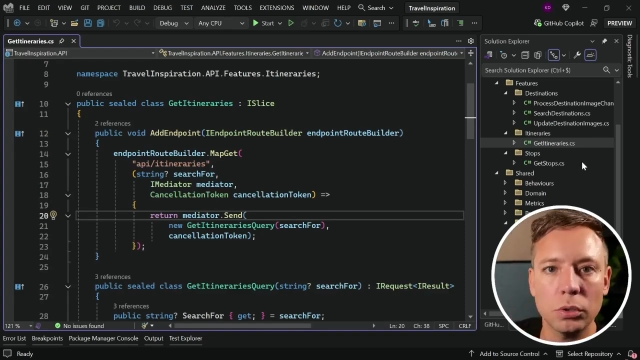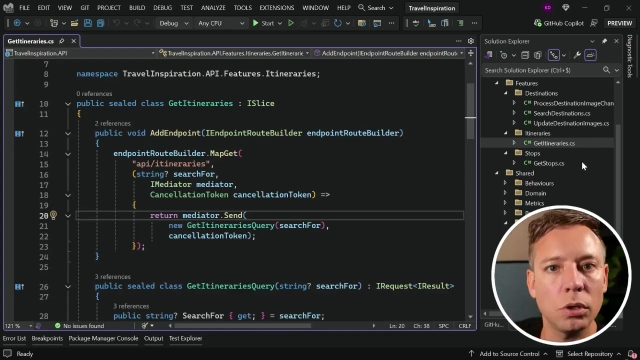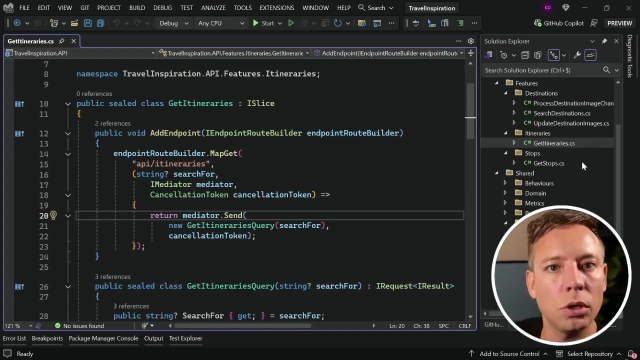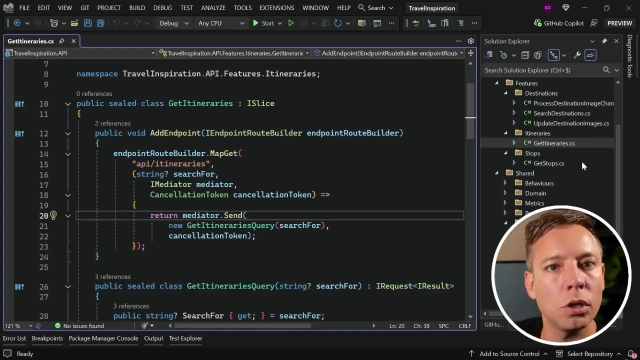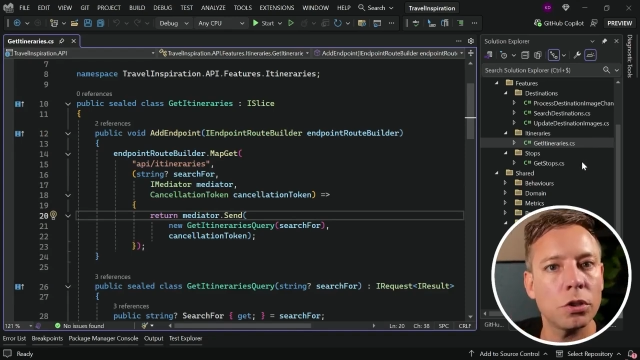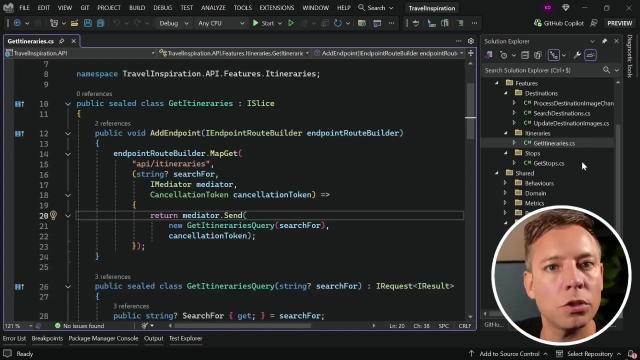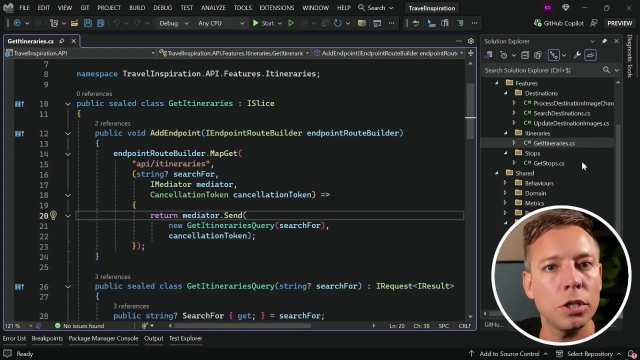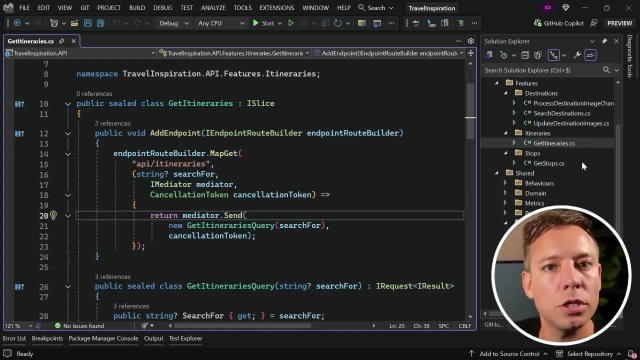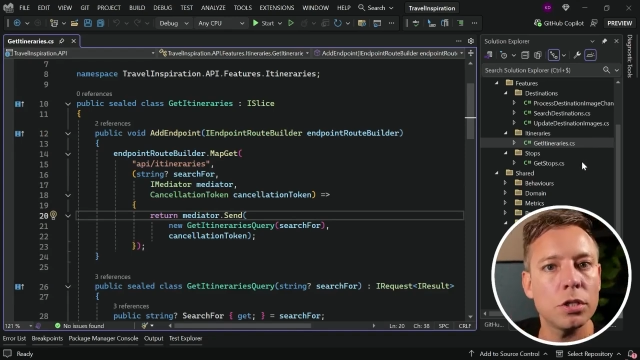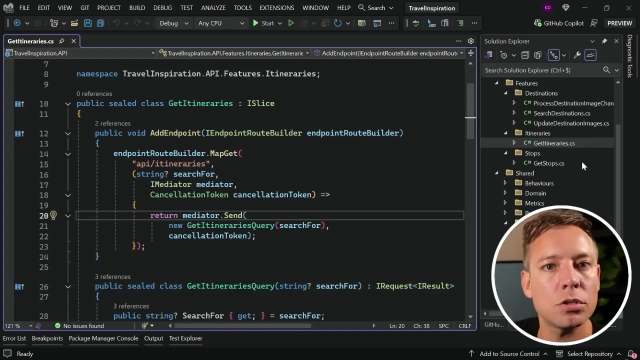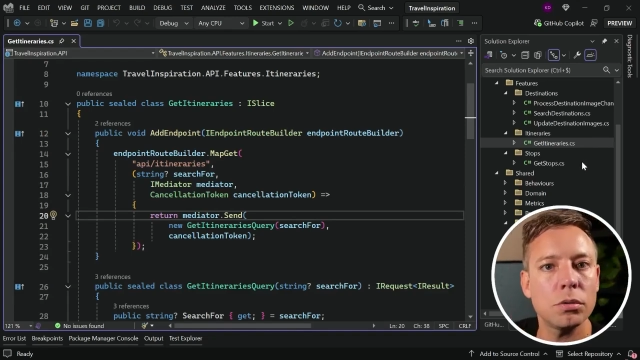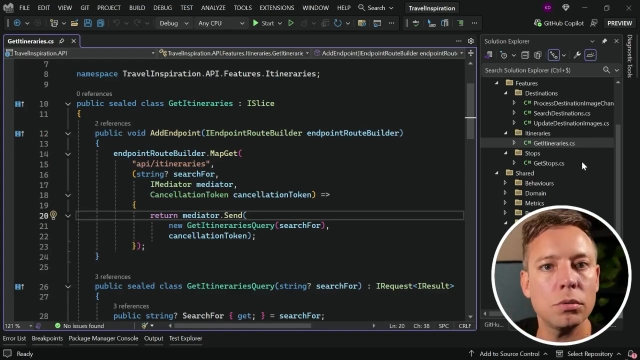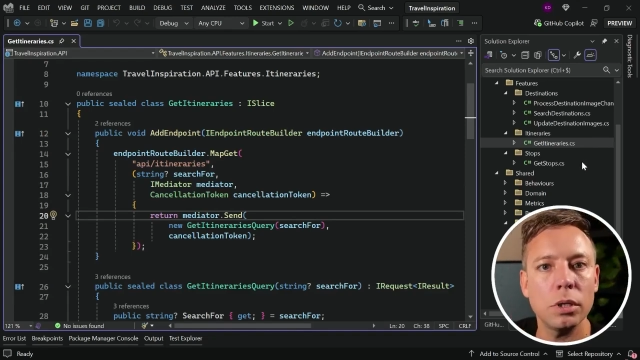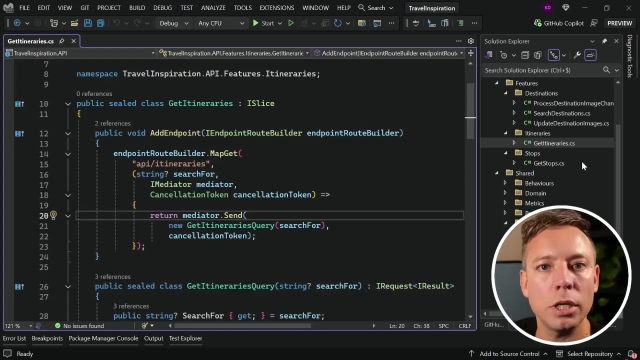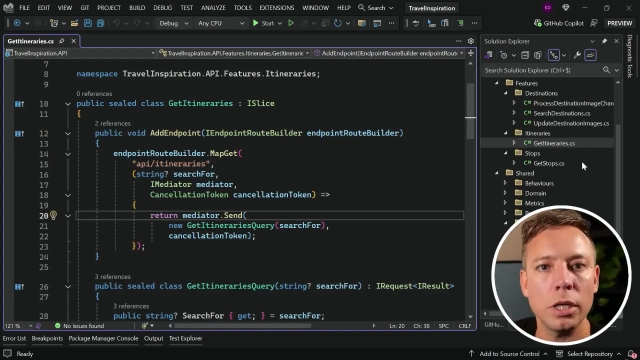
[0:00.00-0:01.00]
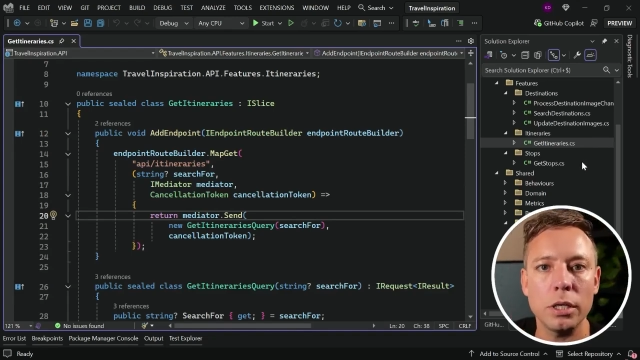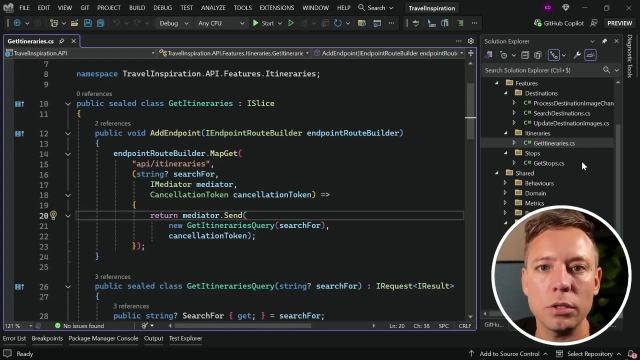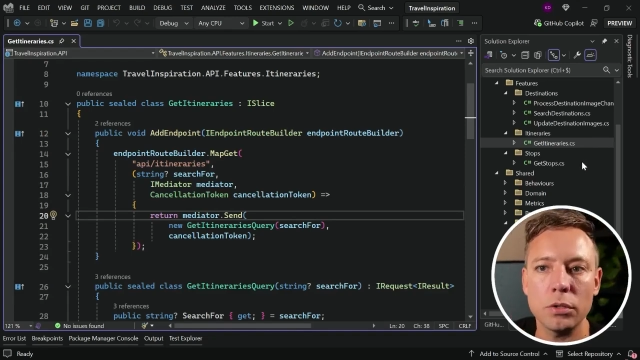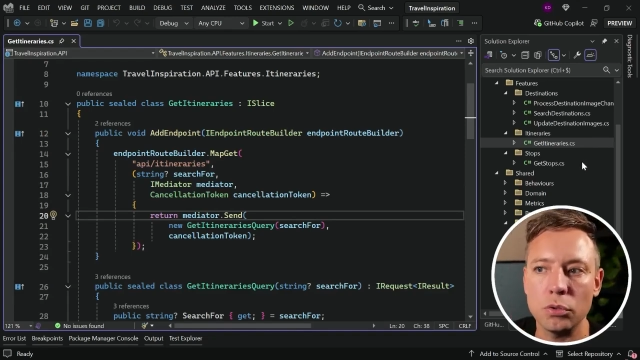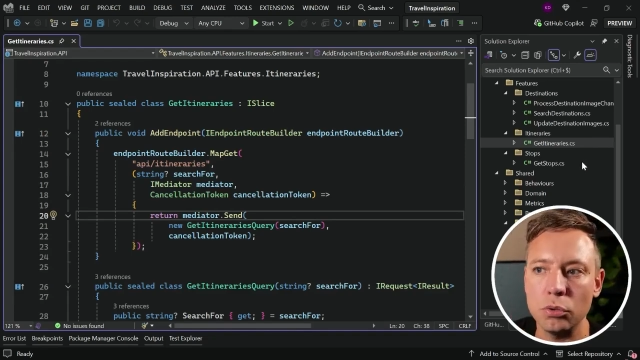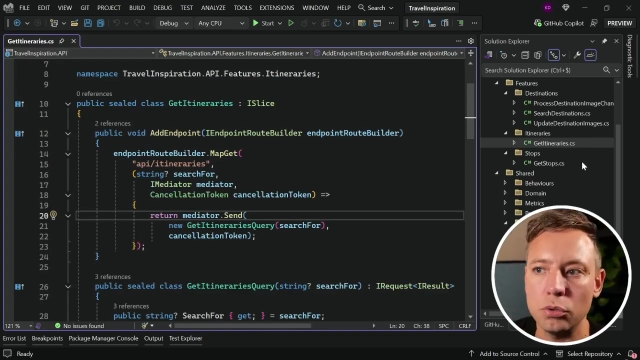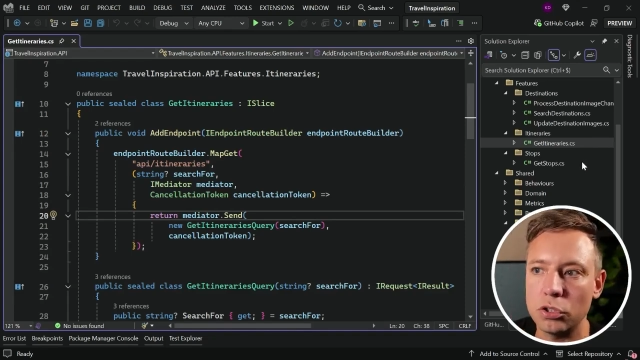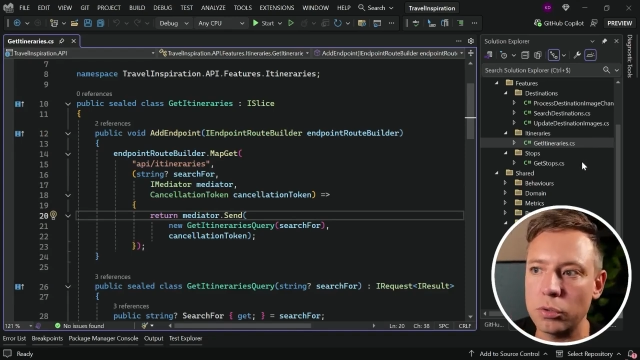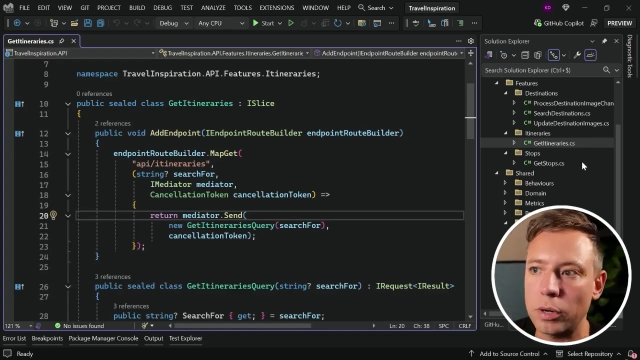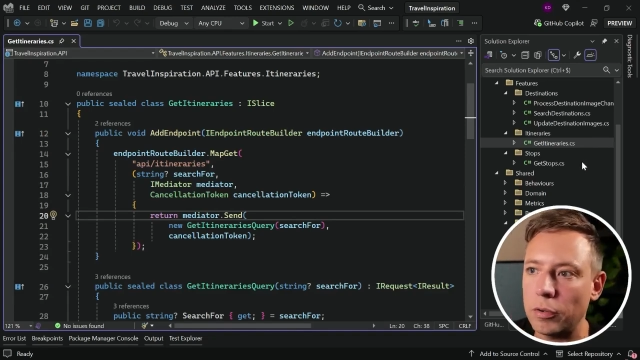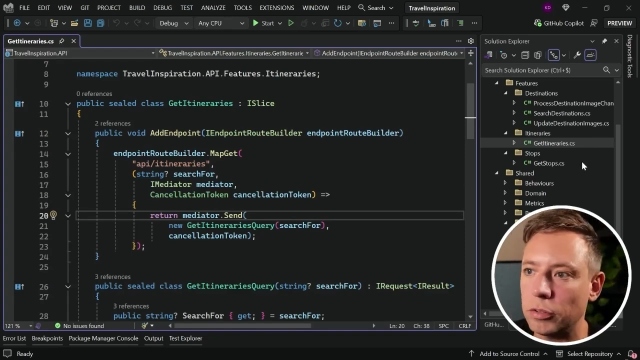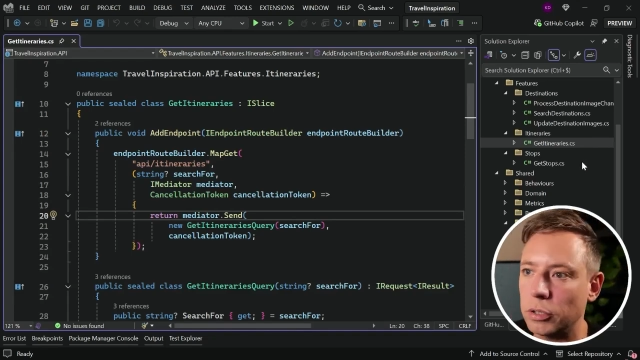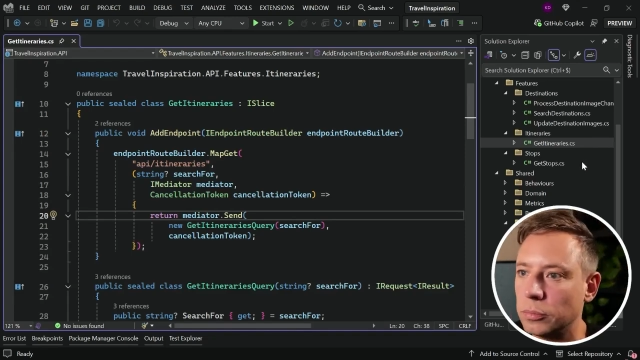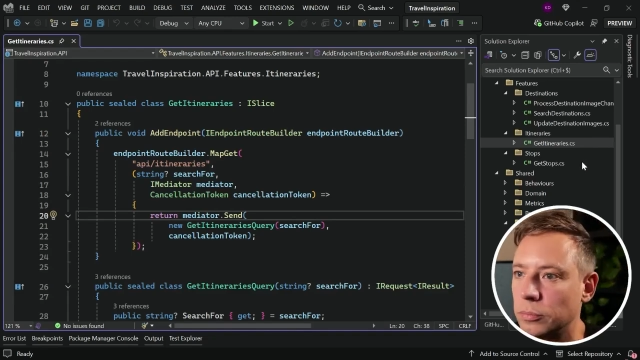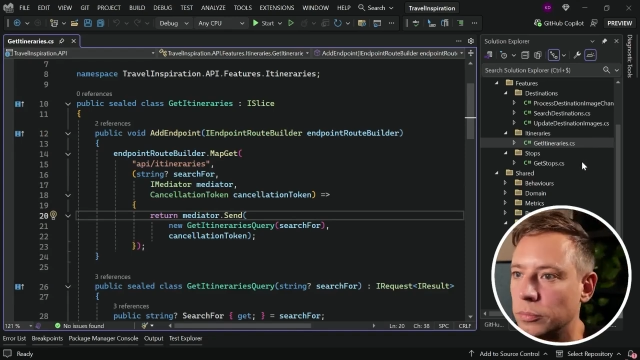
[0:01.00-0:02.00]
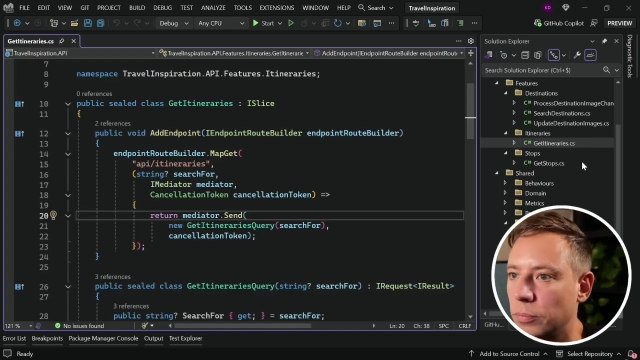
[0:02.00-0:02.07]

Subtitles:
all things related to travel.